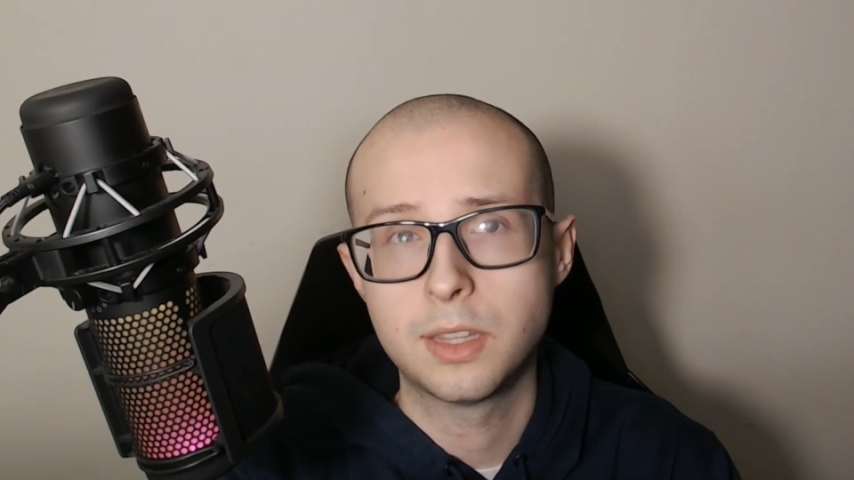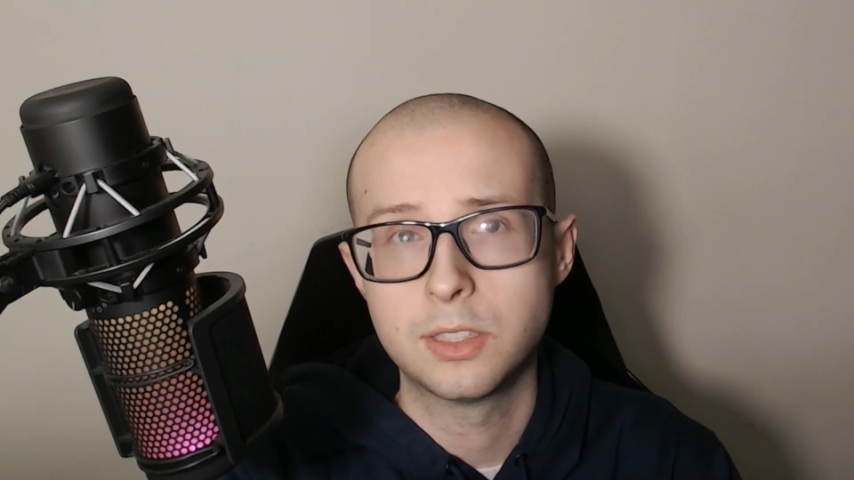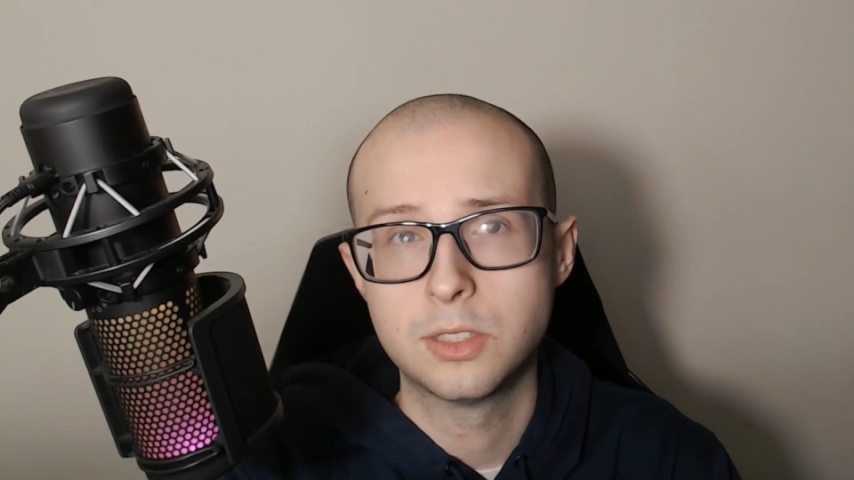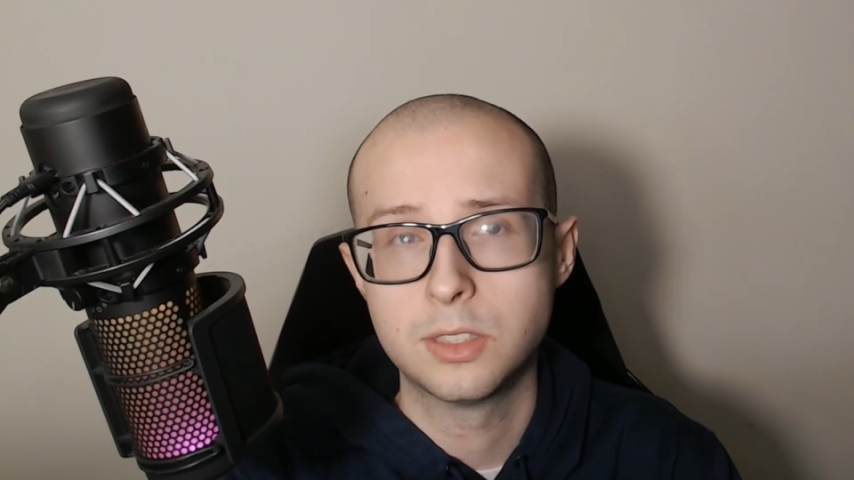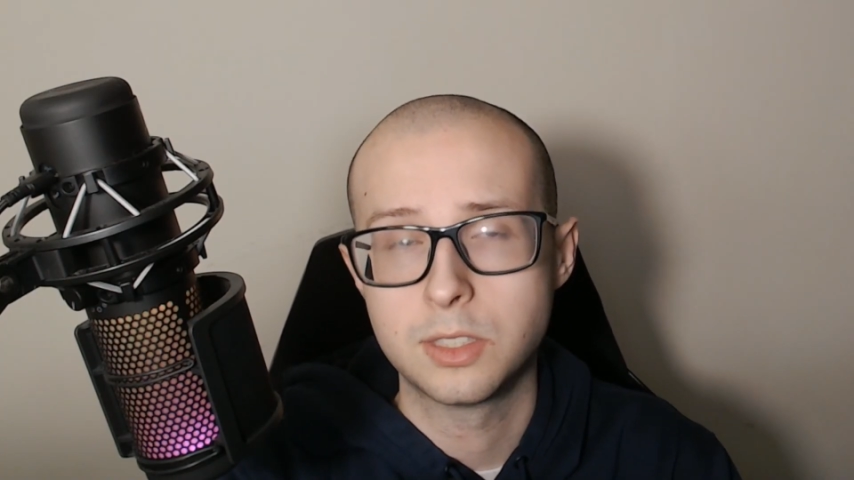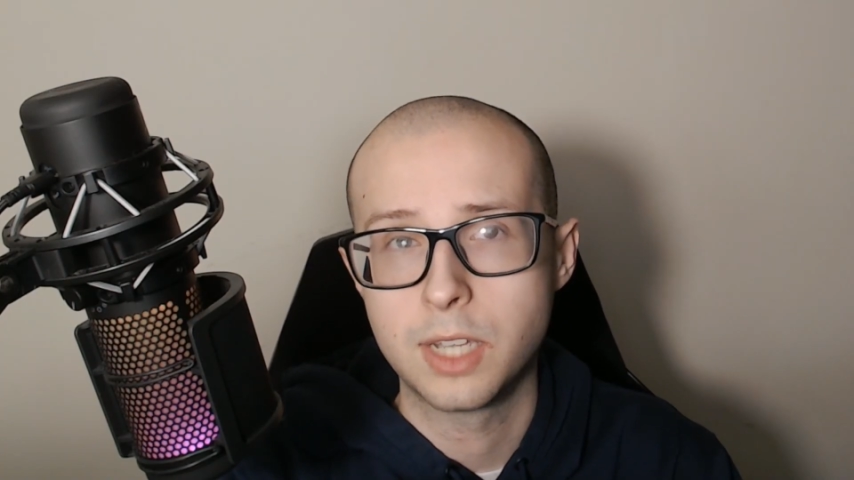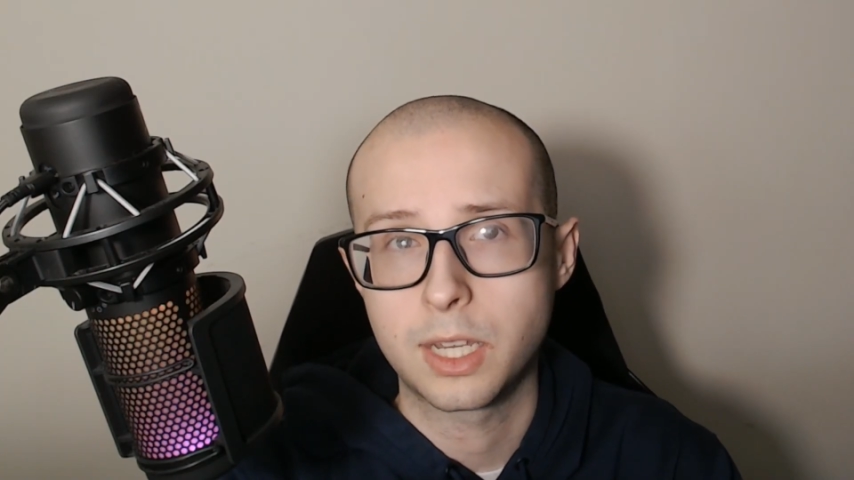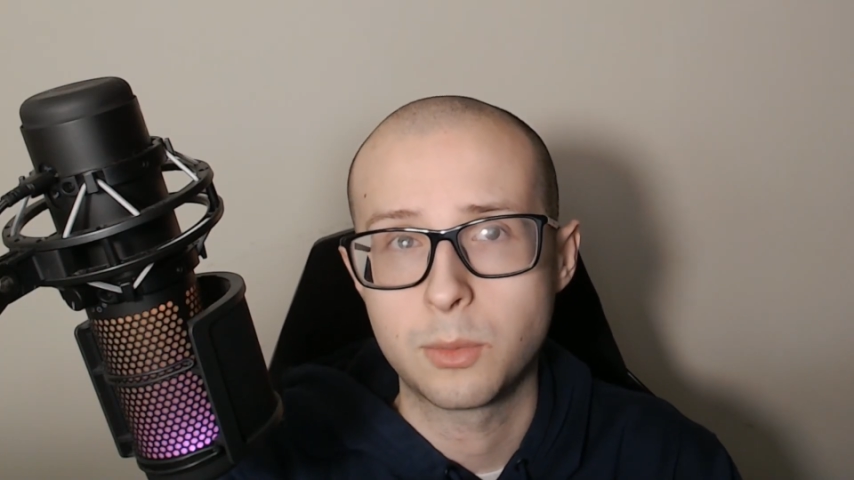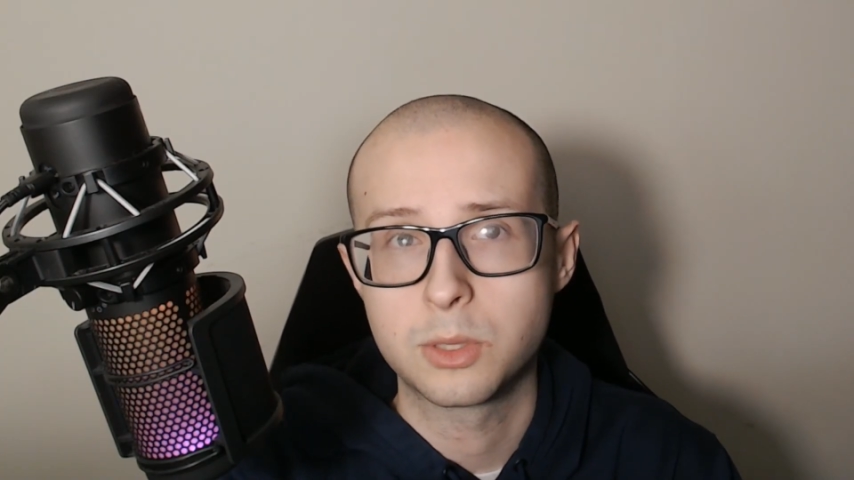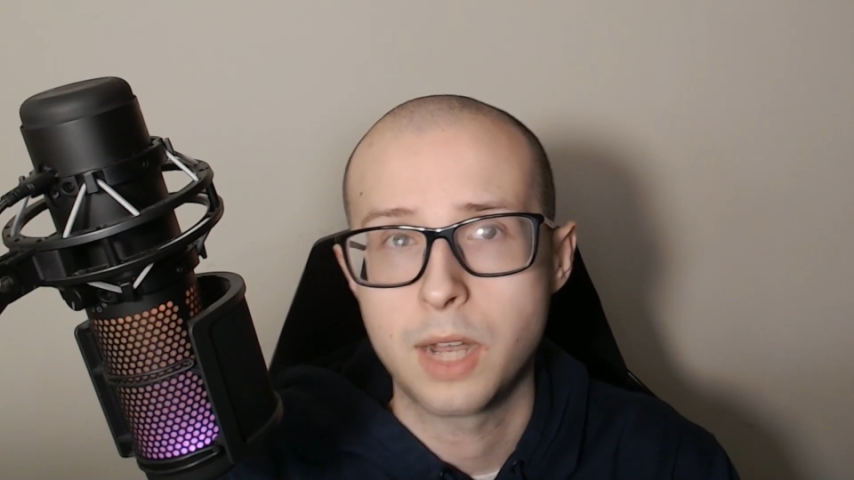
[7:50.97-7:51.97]
this is
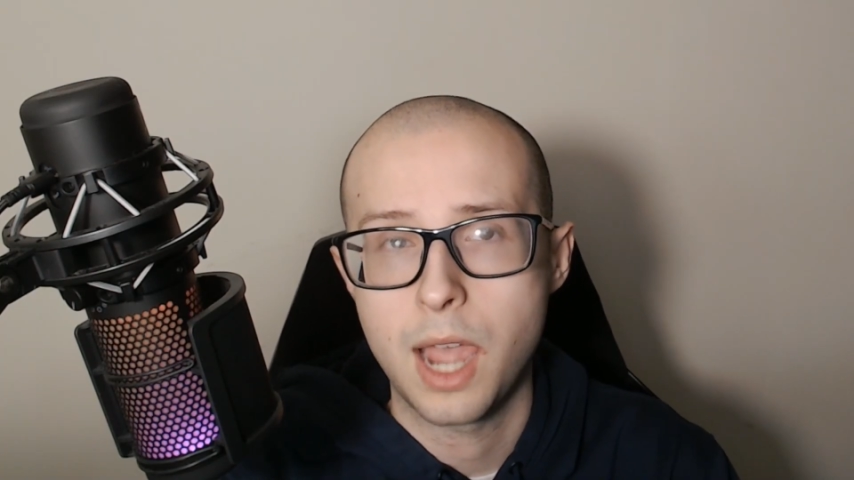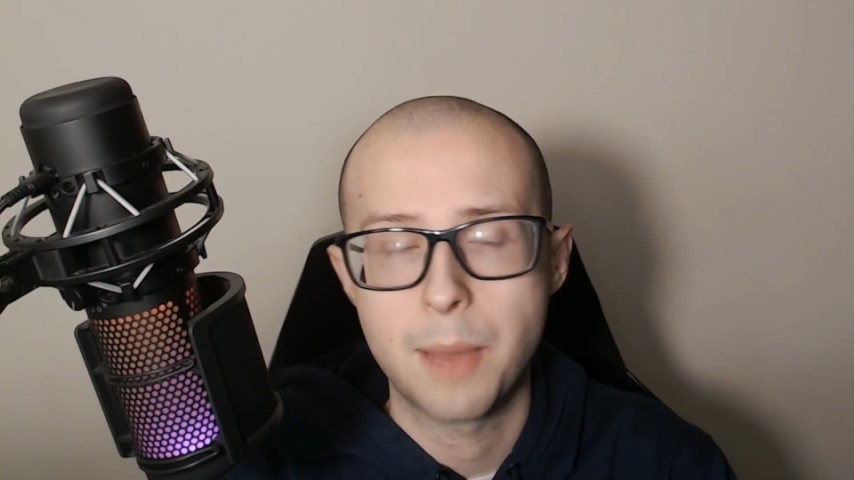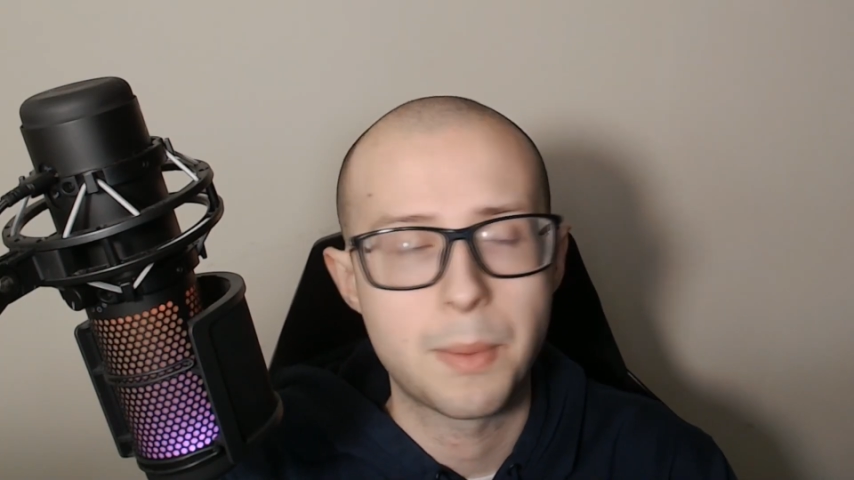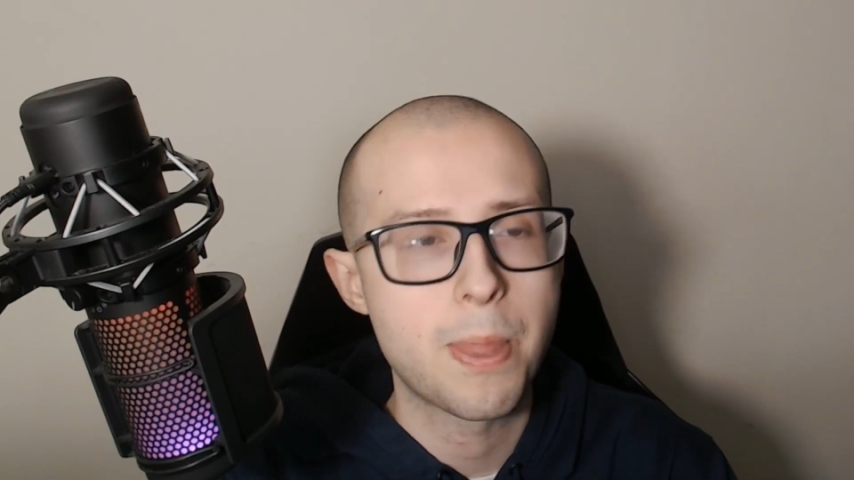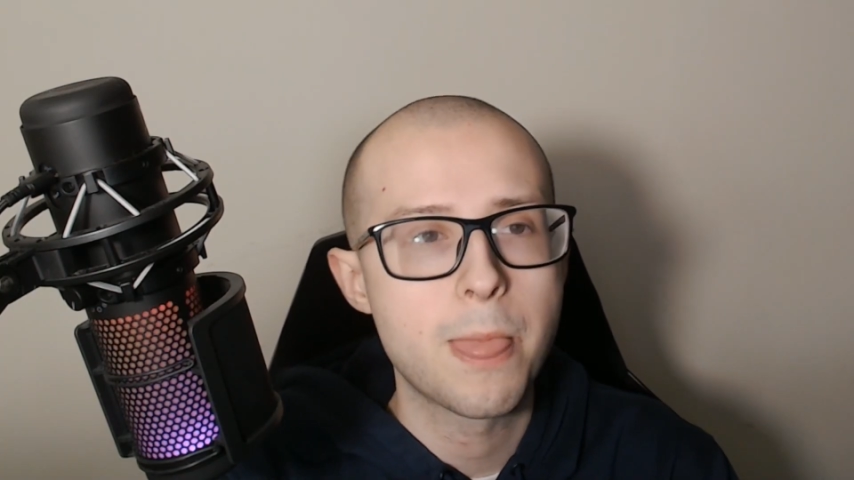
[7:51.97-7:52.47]
exactly what's going to happen.